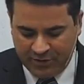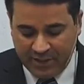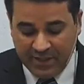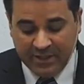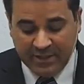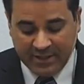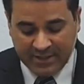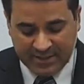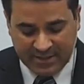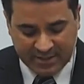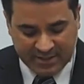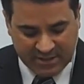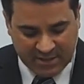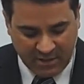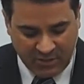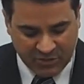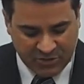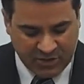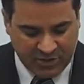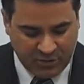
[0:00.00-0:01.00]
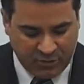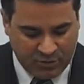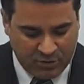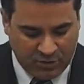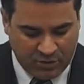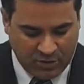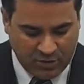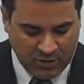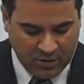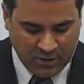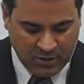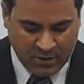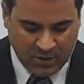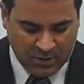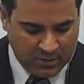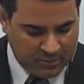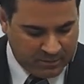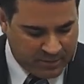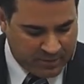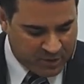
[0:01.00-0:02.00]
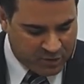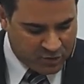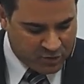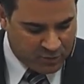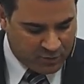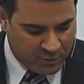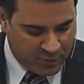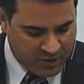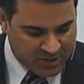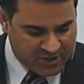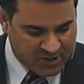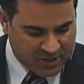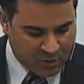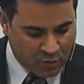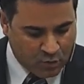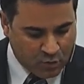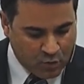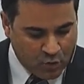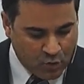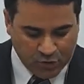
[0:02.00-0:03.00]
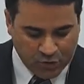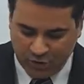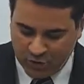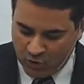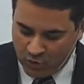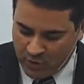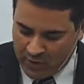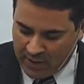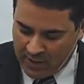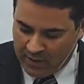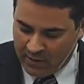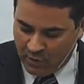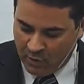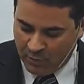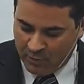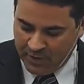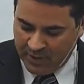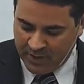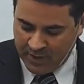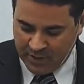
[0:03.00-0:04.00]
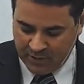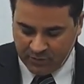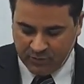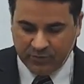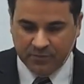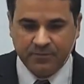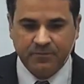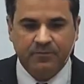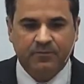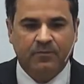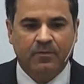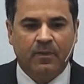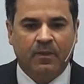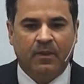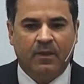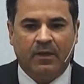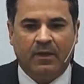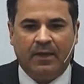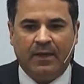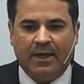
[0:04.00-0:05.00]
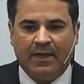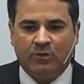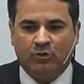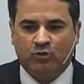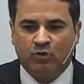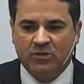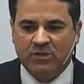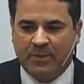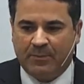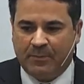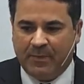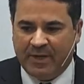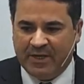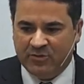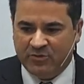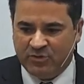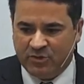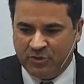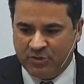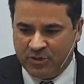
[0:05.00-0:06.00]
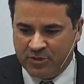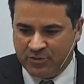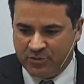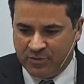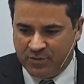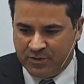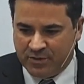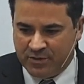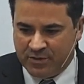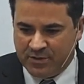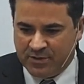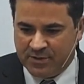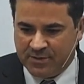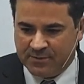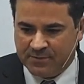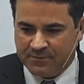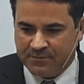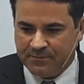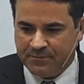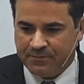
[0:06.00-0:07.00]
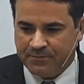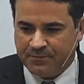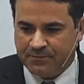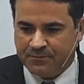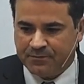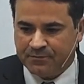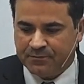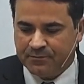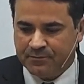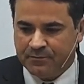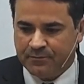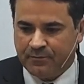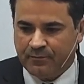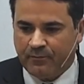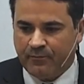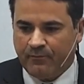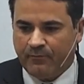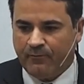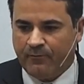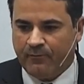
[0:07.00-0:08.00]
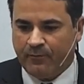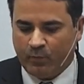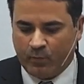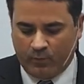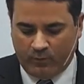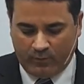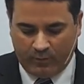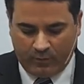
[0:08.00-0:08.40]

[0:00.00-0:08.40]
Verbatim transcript: prayer service, our service of intercession to the Lord, so that the Lord may continue to operate in our midst and a peace of the Lord to everyone.